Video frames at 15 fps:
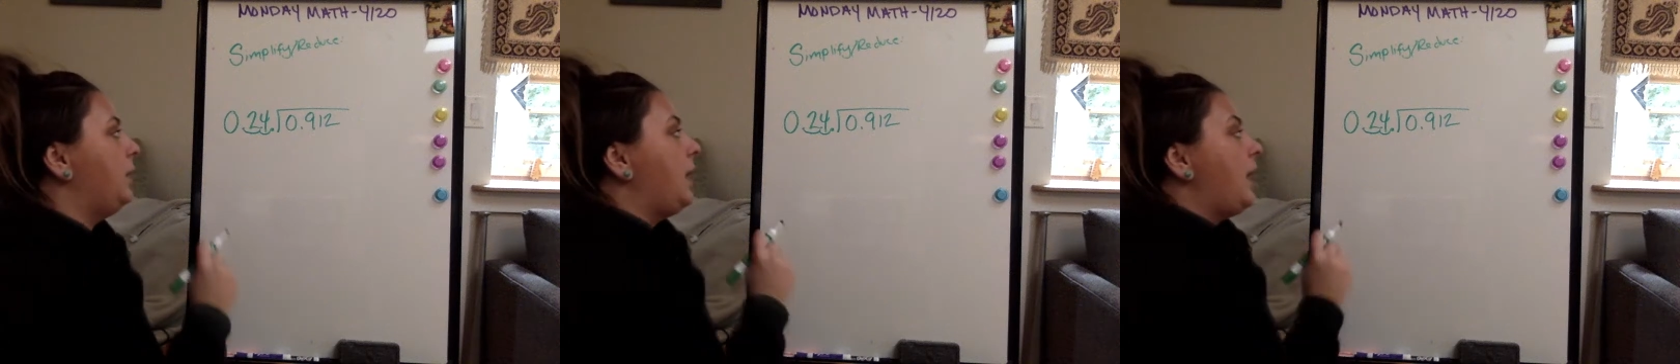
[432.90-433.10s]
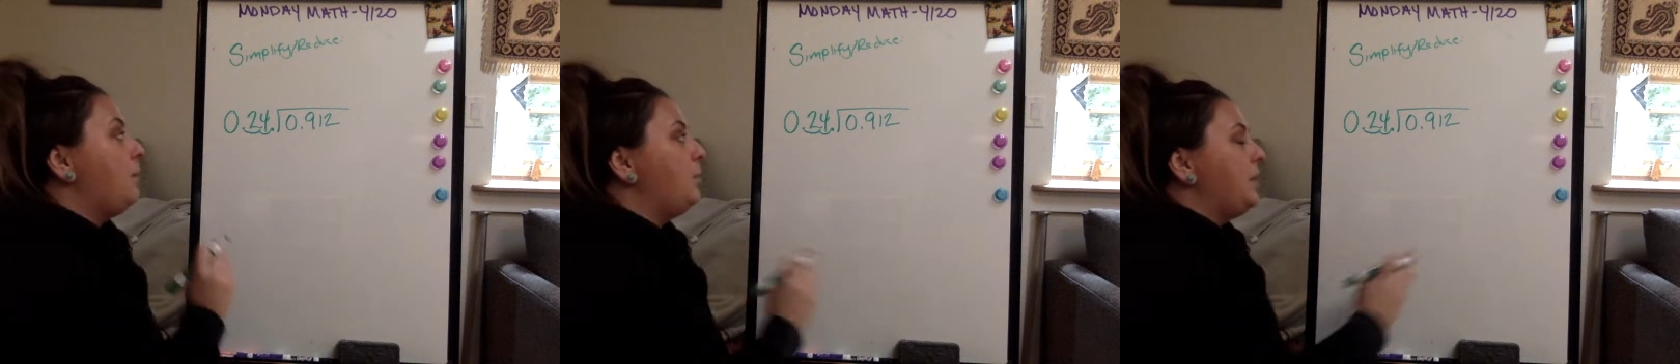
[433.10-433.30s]

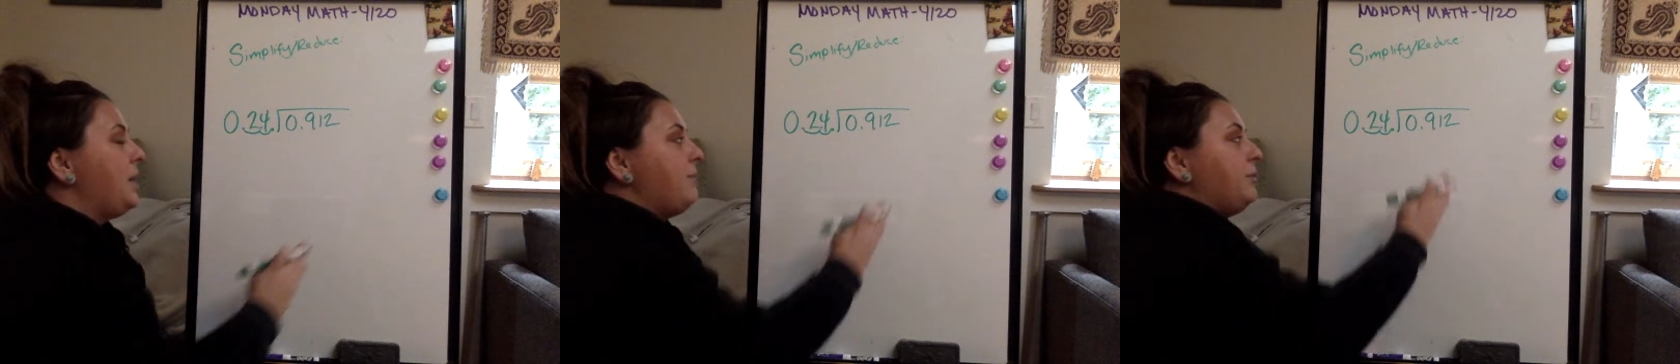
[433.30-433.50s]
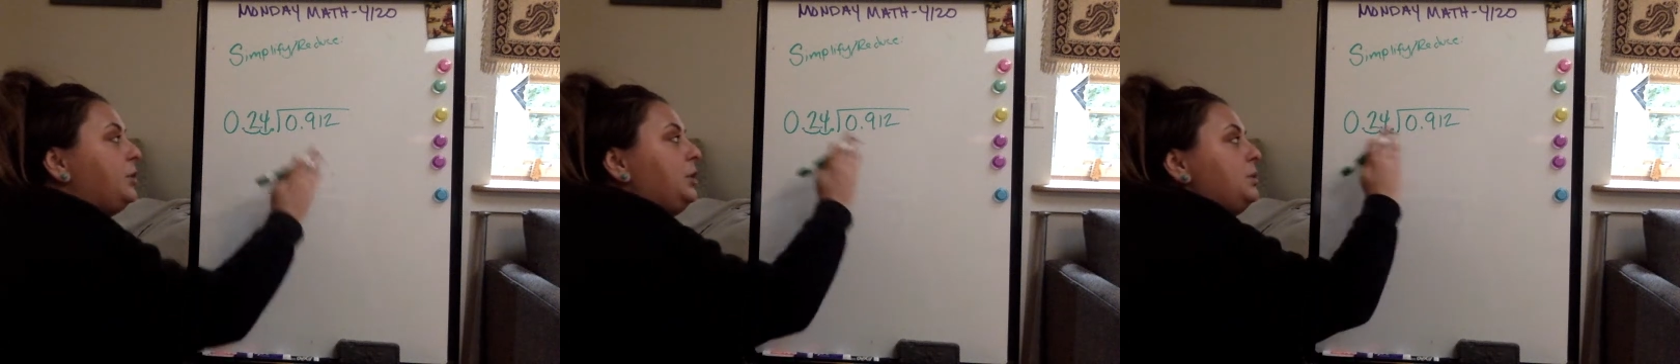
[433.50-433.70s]
And
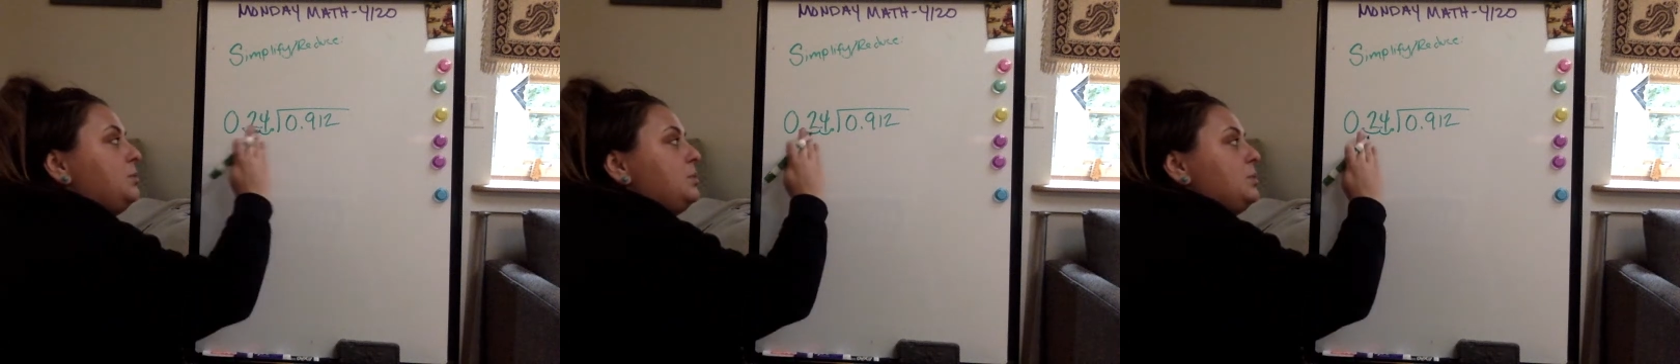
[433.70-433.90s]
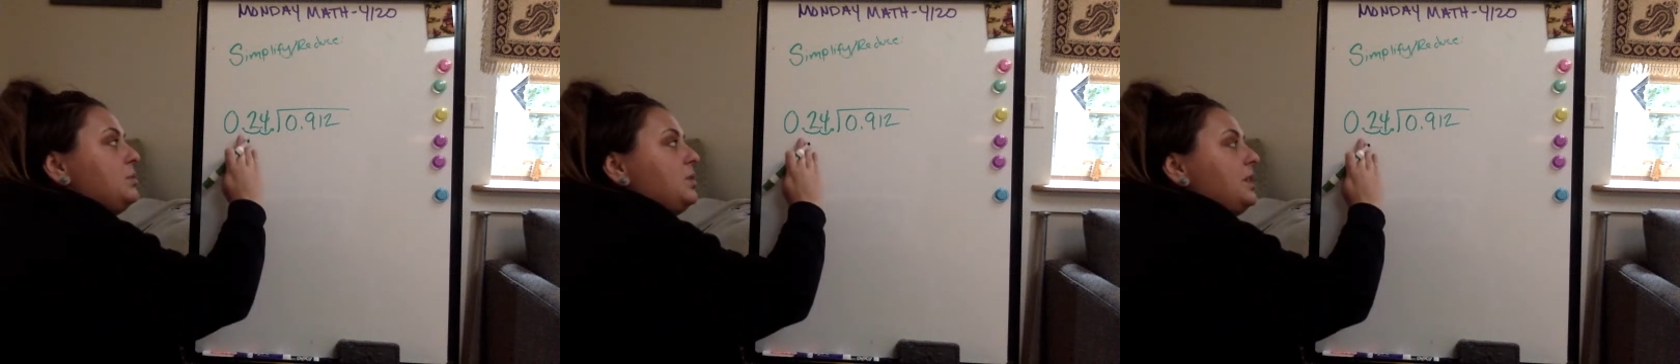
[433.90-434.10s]
whatever you
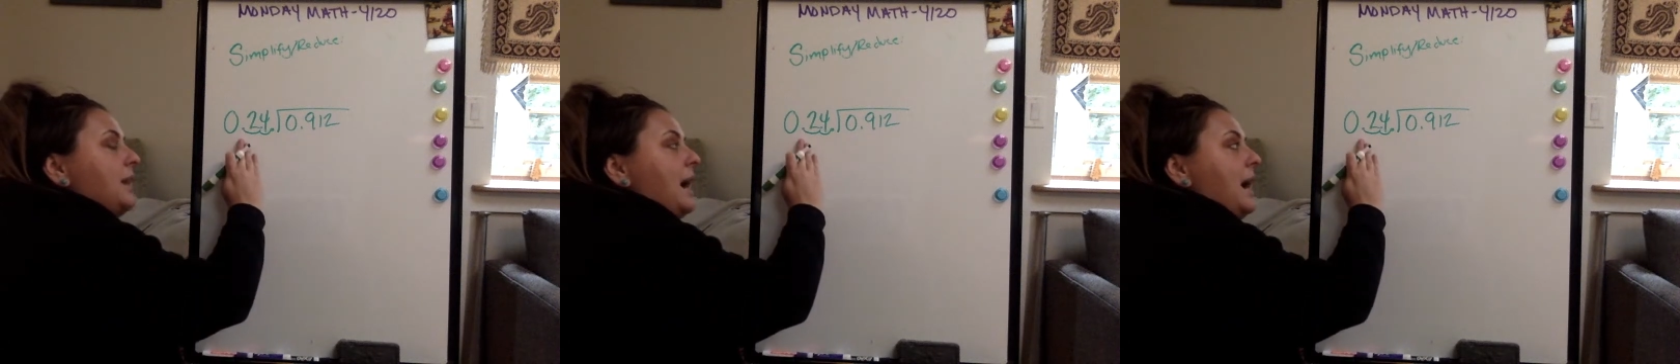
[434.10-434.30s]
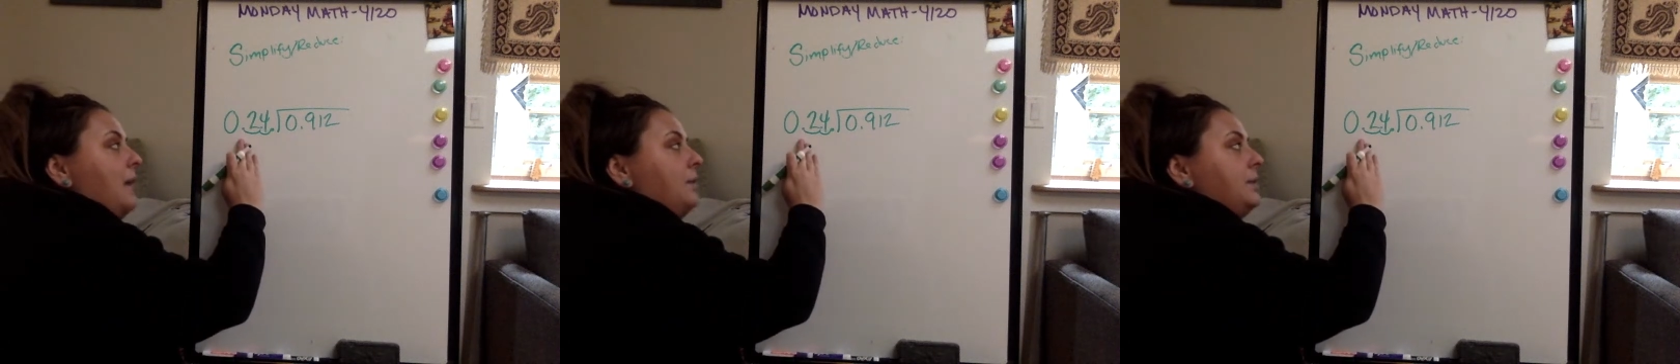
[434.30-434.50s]
do to the
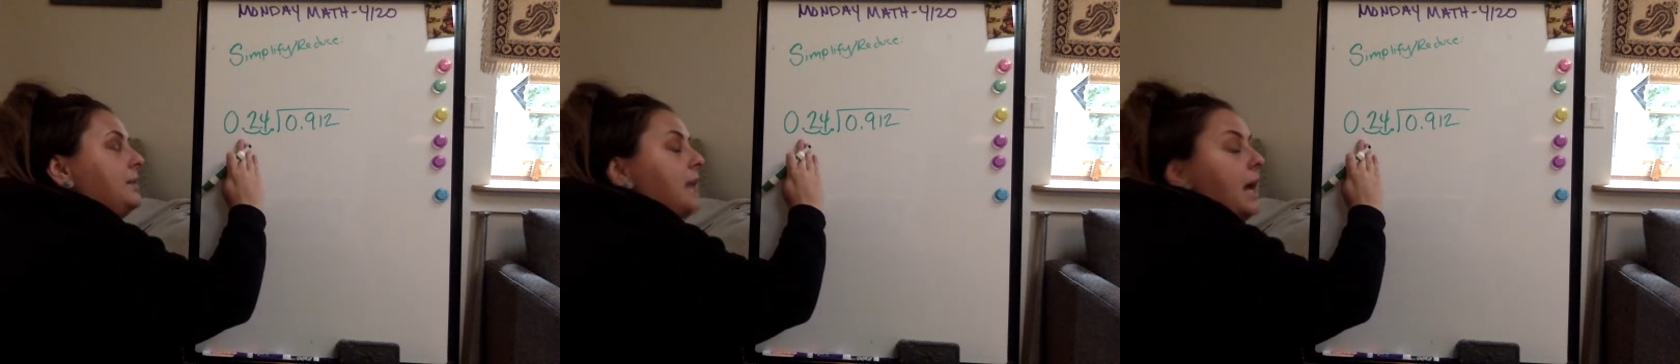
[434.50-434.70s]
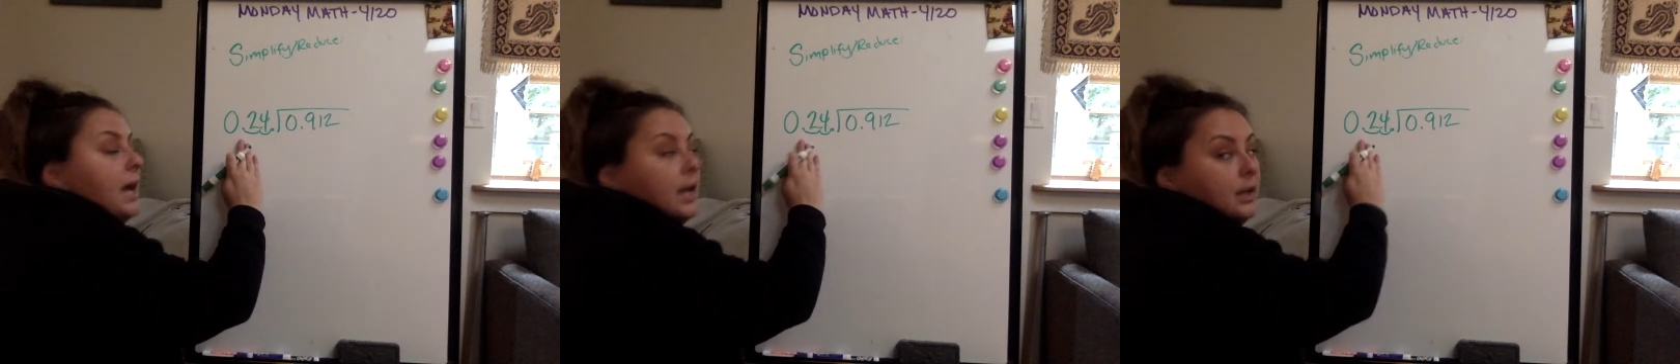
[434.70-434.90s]

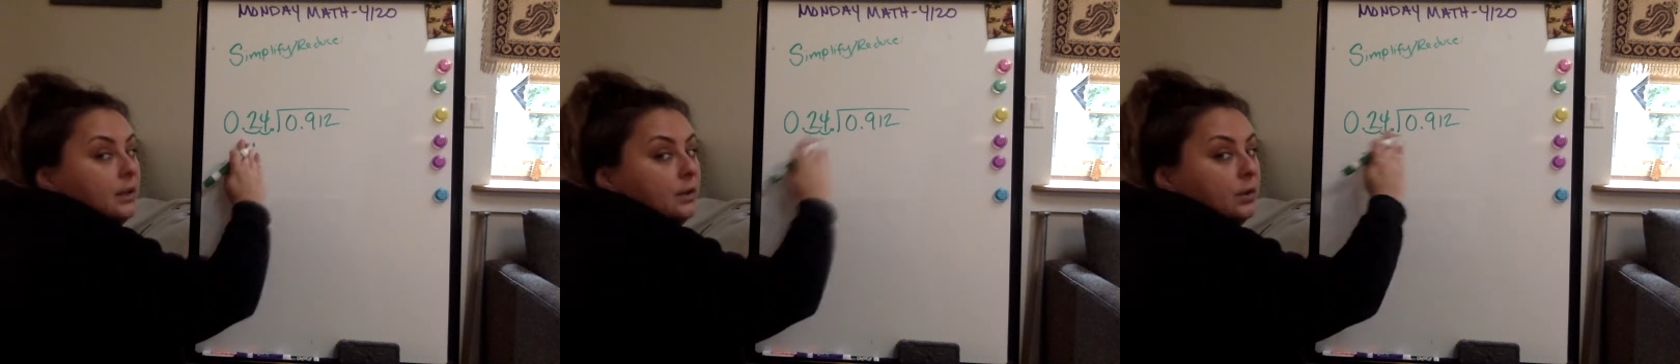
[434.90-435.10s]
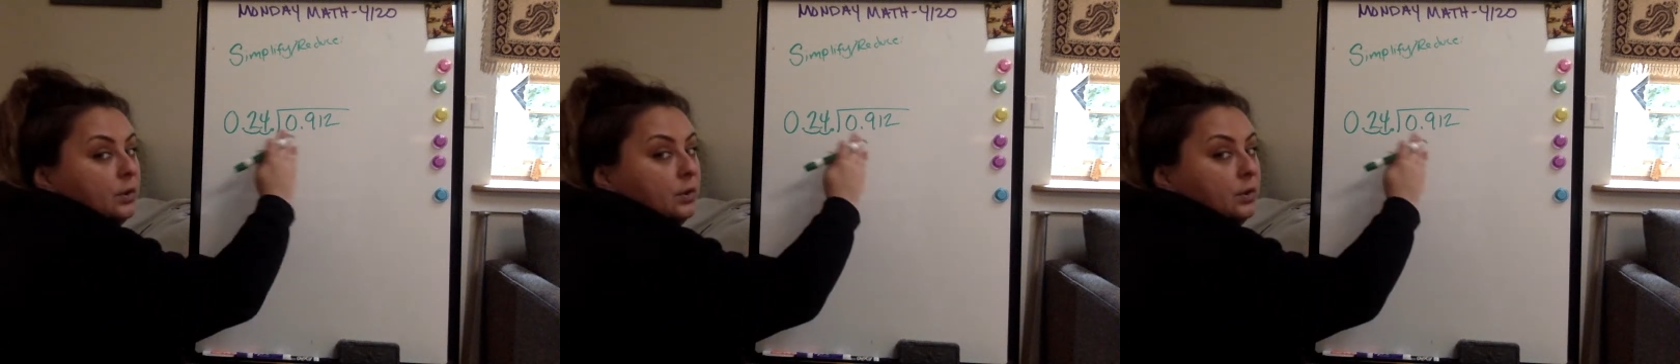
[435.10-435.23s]
outside,